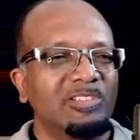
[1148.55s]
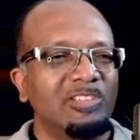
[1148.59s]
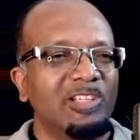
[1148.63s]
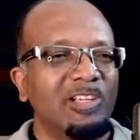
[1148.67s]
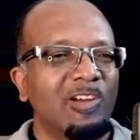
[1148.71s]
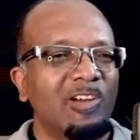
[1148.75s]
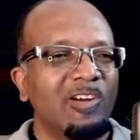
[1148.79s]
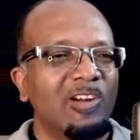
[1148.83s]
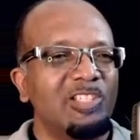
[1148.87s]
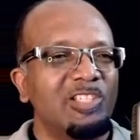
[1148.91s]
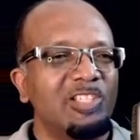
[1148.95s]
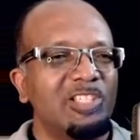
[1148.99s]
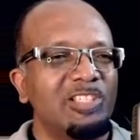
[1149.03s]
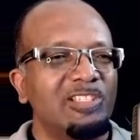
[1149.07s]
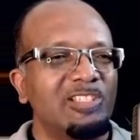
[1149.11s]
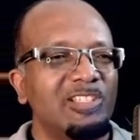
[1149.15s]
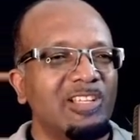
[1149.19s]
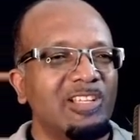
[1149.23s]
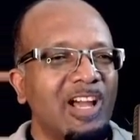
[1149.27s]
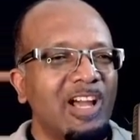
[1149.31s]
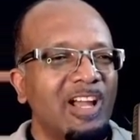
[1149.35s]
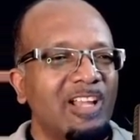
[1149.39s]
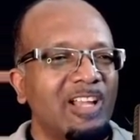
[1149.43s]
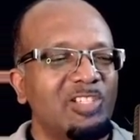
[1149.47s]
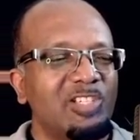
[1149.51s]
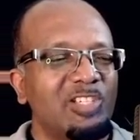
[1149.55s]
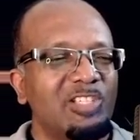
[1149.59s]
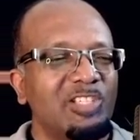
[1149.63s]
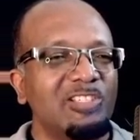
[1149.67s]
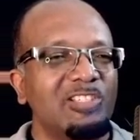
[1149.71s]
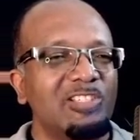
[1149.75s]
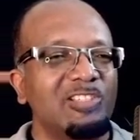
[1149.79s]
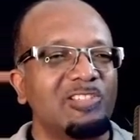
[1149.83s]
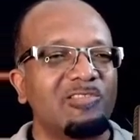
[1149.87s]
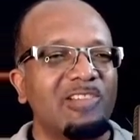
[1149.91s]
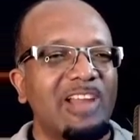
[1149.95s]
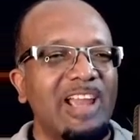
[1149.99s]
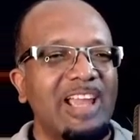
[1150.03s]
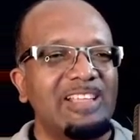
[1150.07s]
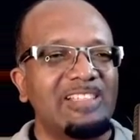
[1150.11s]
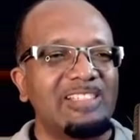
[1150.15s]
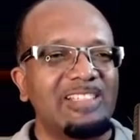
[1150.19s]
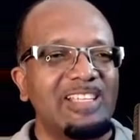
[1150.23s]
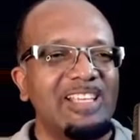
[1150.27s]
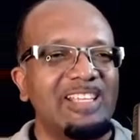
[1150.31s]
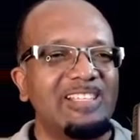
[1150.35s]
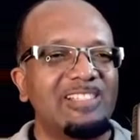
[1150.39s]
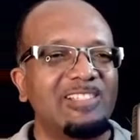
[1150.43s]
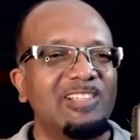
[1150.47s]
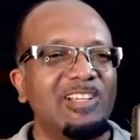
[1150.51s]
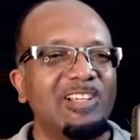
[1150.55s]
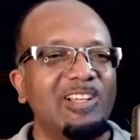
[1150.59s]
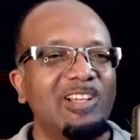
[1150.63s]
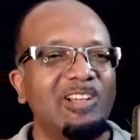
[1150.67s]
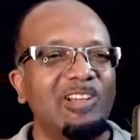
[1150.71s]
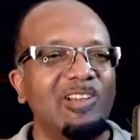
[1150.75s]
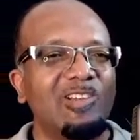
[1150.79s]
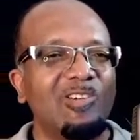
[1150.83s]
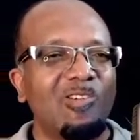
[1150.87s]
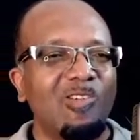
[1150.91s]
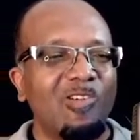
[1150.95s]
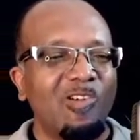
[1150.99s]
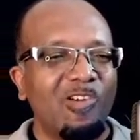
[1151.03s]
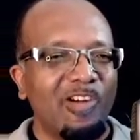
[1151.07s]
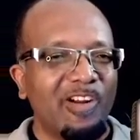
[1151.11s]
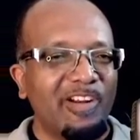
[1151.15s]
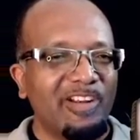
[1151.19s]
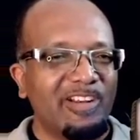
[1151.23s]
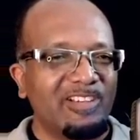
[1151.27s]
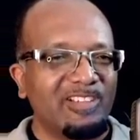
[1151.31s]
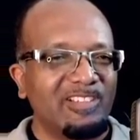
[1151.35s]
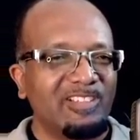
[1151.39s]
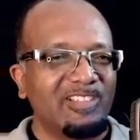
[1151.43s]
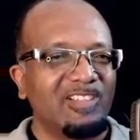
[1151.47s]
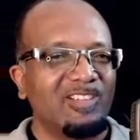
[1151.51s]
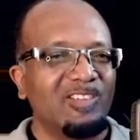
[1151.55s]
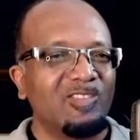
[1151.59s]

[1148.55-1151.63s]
the Lord uh, Jesus Christ is the Lord